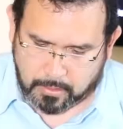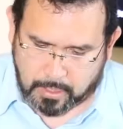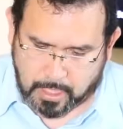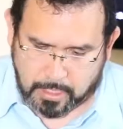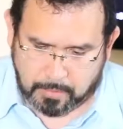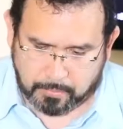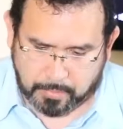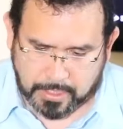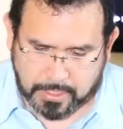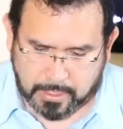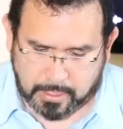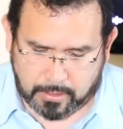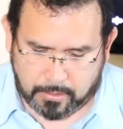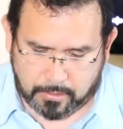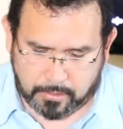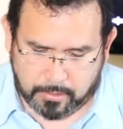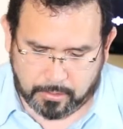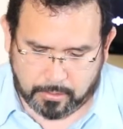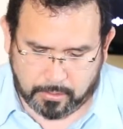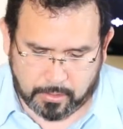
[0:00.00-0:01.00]
I
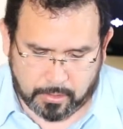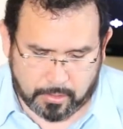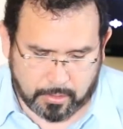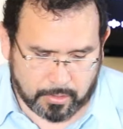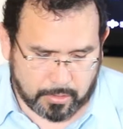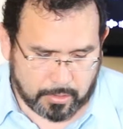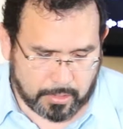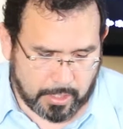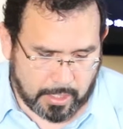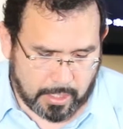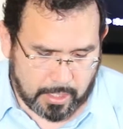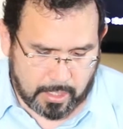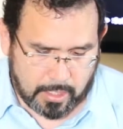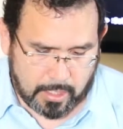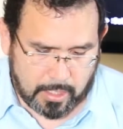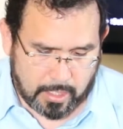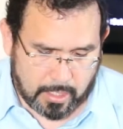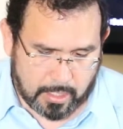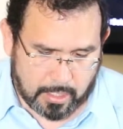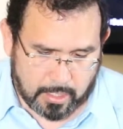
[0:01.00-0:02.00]
present you
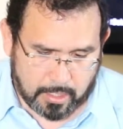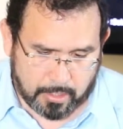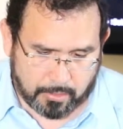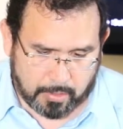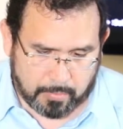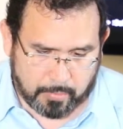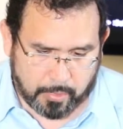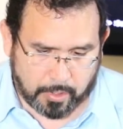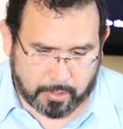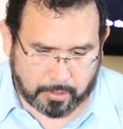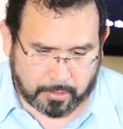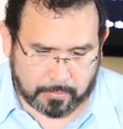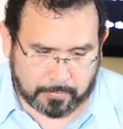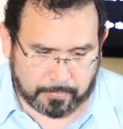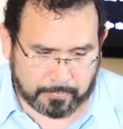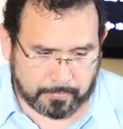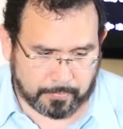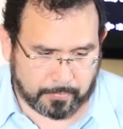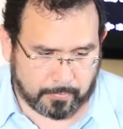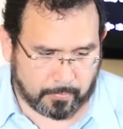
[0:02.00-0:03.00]
the report,
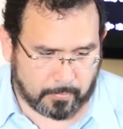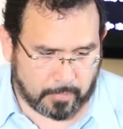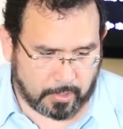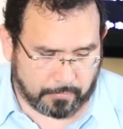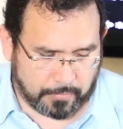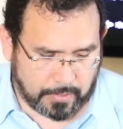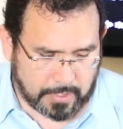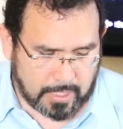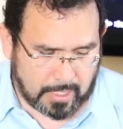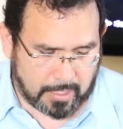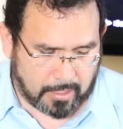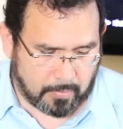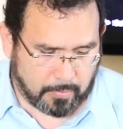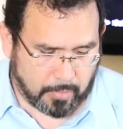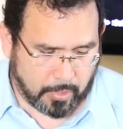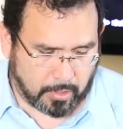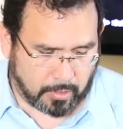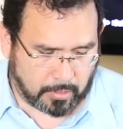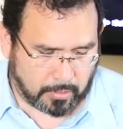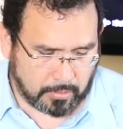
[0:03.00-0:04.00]
official
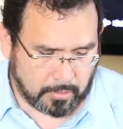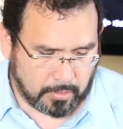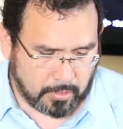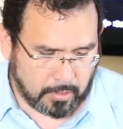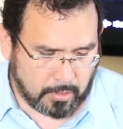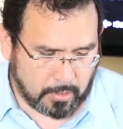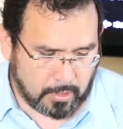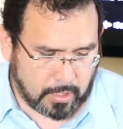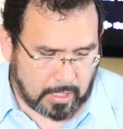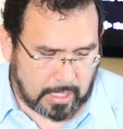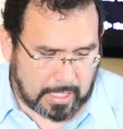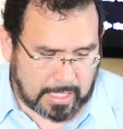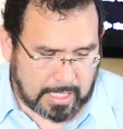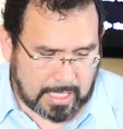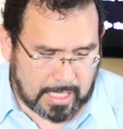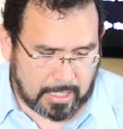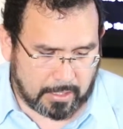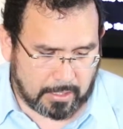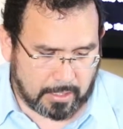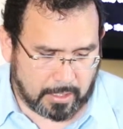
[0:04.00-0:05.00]
report,
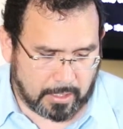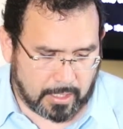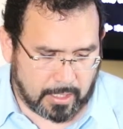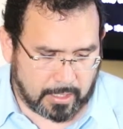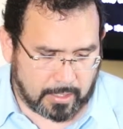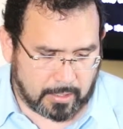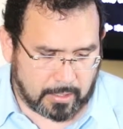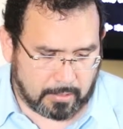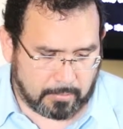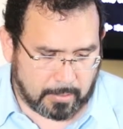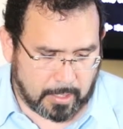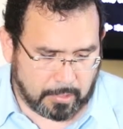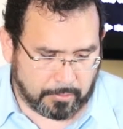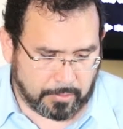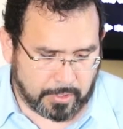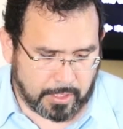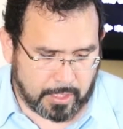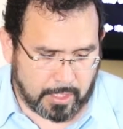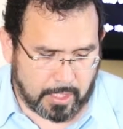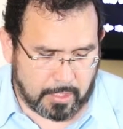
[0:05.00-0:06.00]

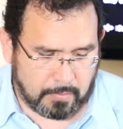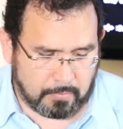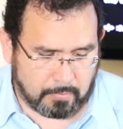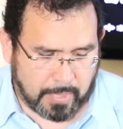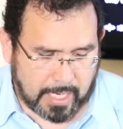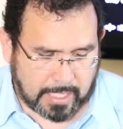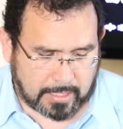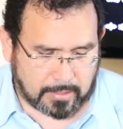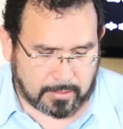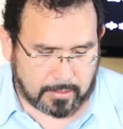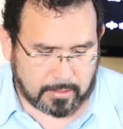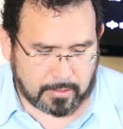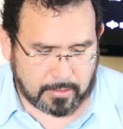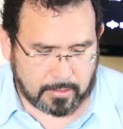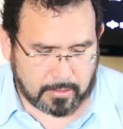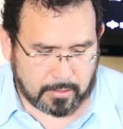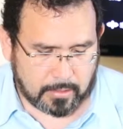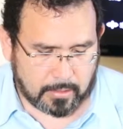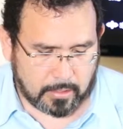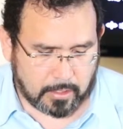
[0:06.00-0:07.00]
about the impact
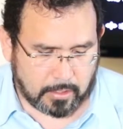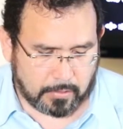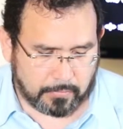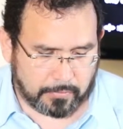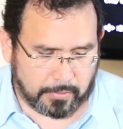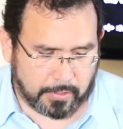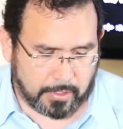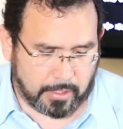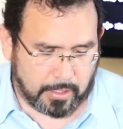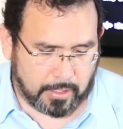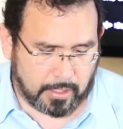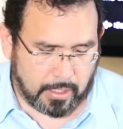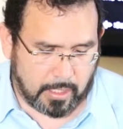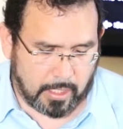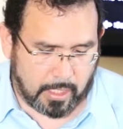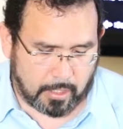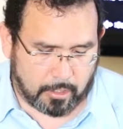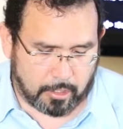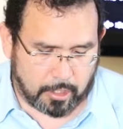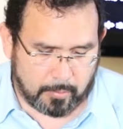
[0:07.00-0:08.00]
of
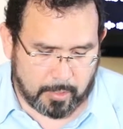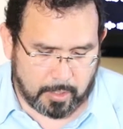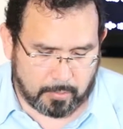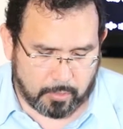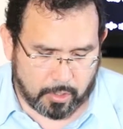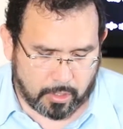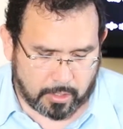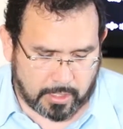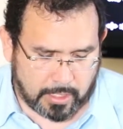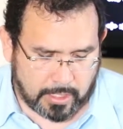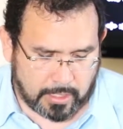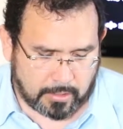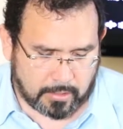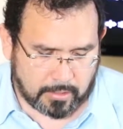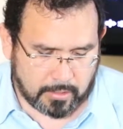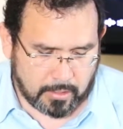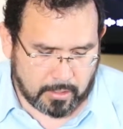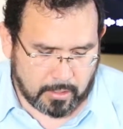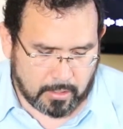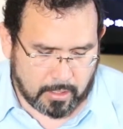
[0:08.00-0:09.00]
the economic blockade
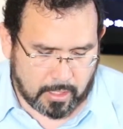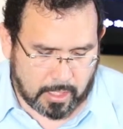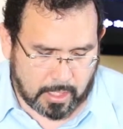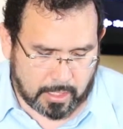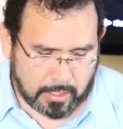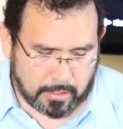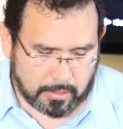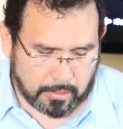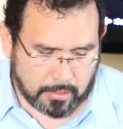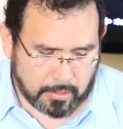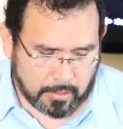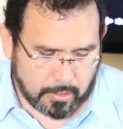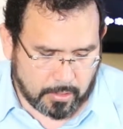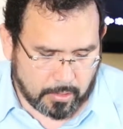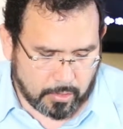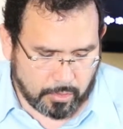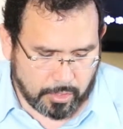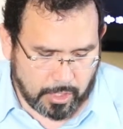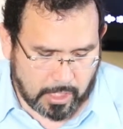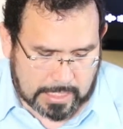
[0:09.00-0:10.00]
and
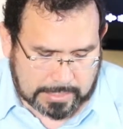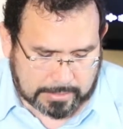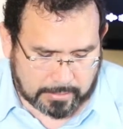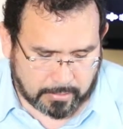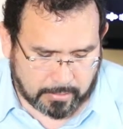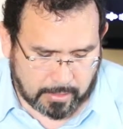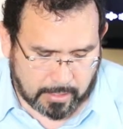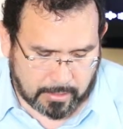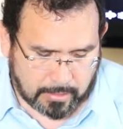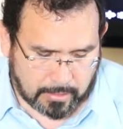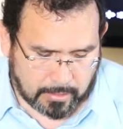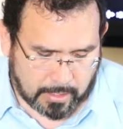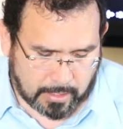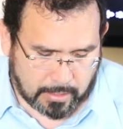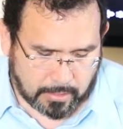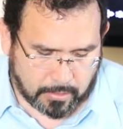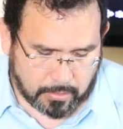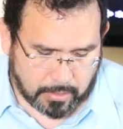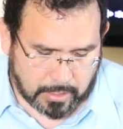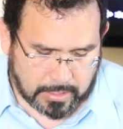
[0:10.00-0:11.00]
unilateral
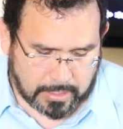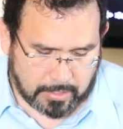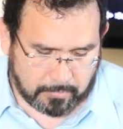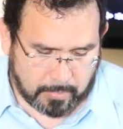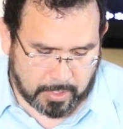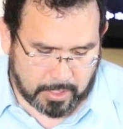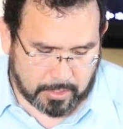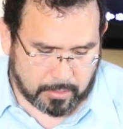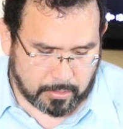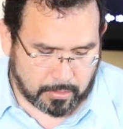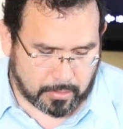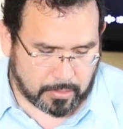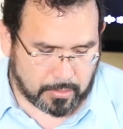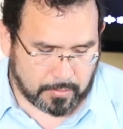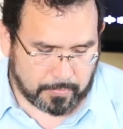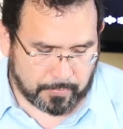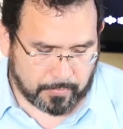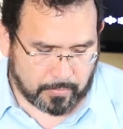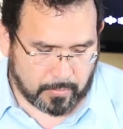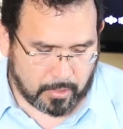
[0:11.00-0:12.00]
and coercive measures
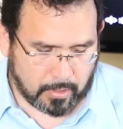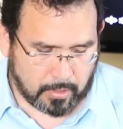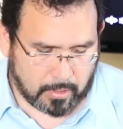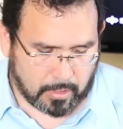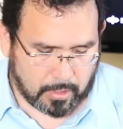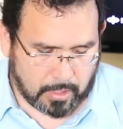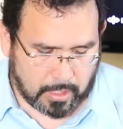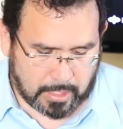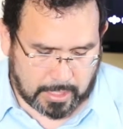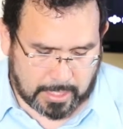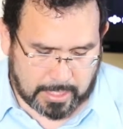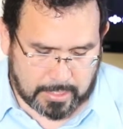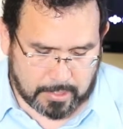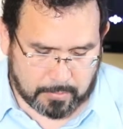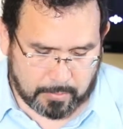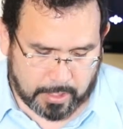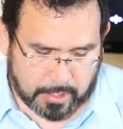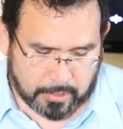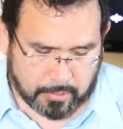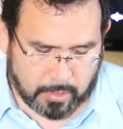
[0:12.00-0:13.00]

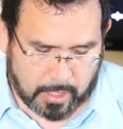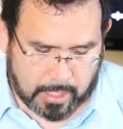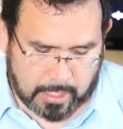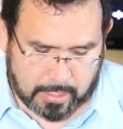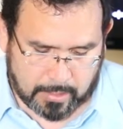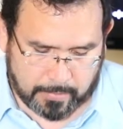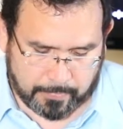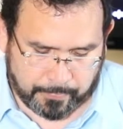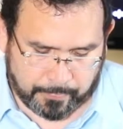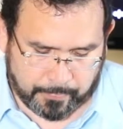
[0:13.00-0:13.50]
against Venezuela.